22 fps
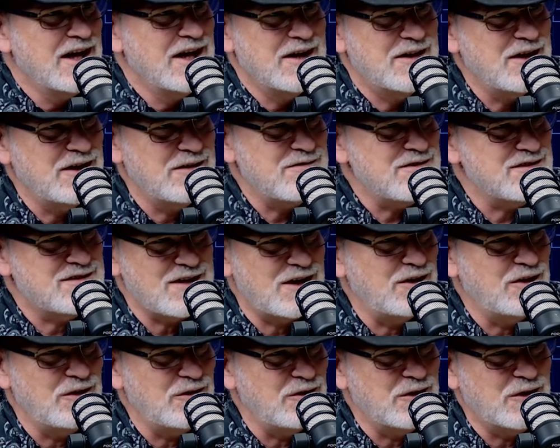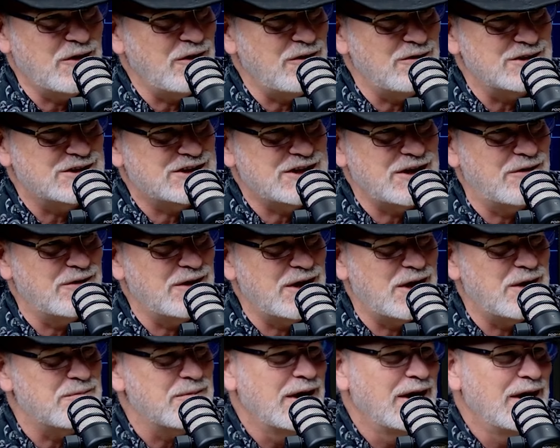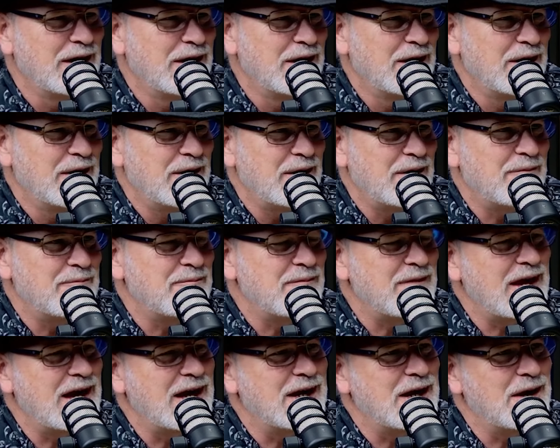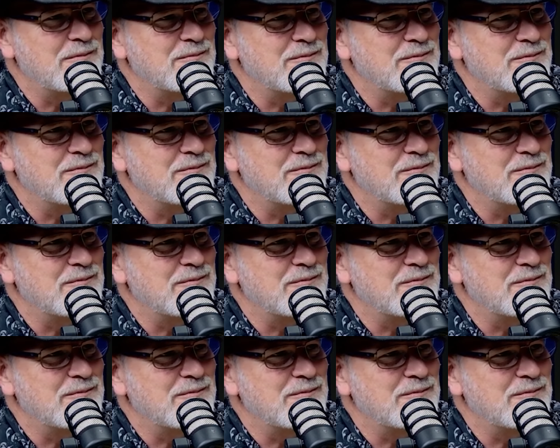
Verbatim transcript: there was a little girl showed up, and I'm